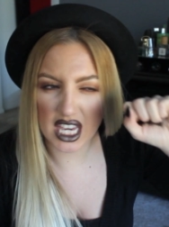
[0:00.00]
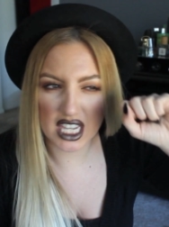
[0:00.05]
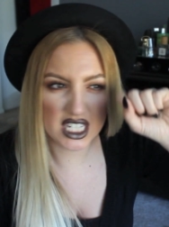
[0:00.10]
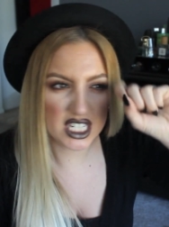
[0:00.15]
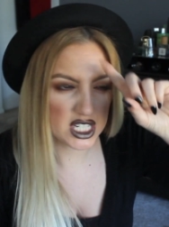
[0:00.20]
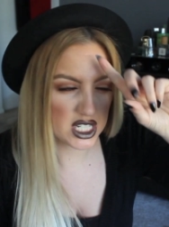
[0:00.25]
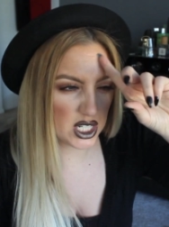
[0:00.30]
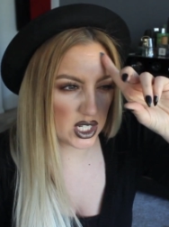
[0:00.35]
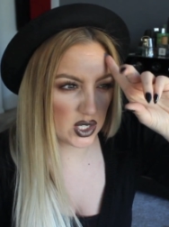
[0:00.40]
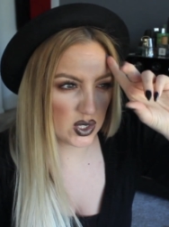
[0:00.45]
I
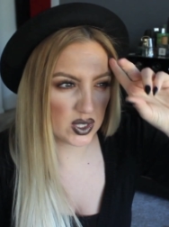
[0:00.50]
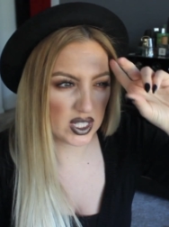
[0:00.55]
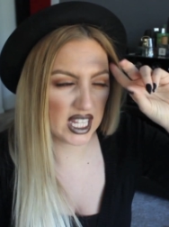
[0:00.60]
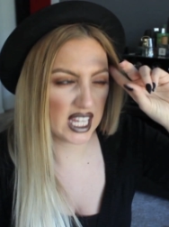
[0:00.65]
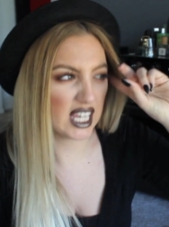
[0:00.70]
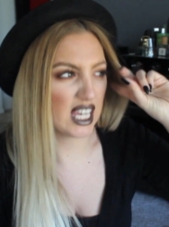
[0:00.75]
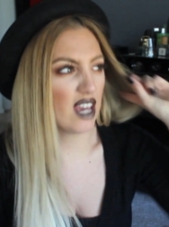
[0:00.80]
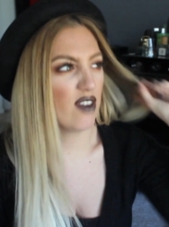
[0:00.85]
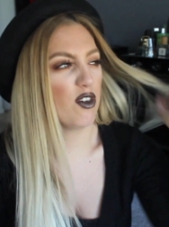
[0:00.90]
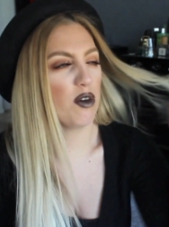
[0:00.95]
don't
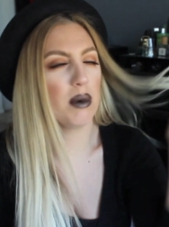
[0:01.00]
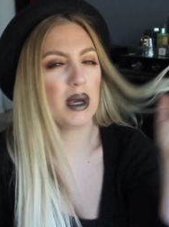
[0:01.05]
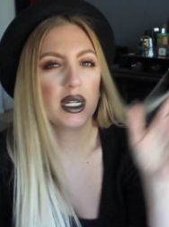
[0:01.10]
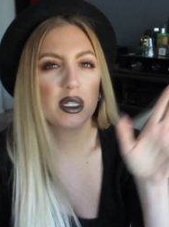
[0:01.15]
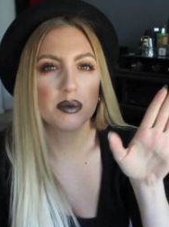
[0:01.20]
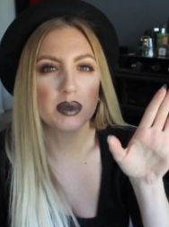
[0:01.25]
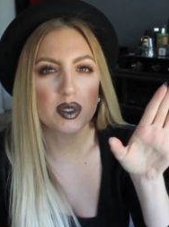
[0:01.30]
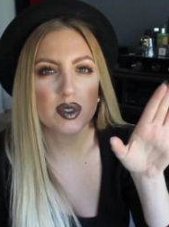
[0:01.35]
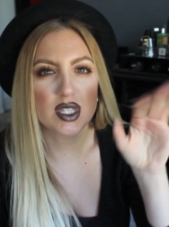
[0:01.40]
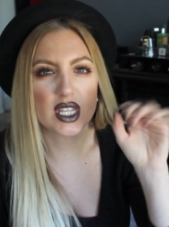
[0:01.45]
like heavy
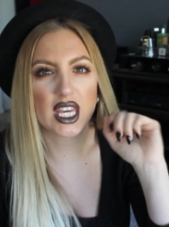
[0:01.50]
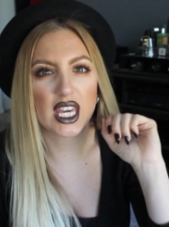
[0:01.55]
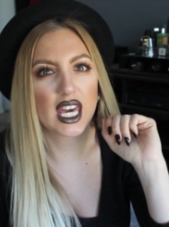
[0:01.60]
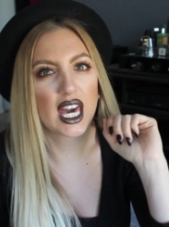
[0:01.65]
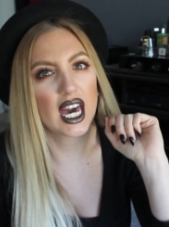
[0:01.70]
metal music.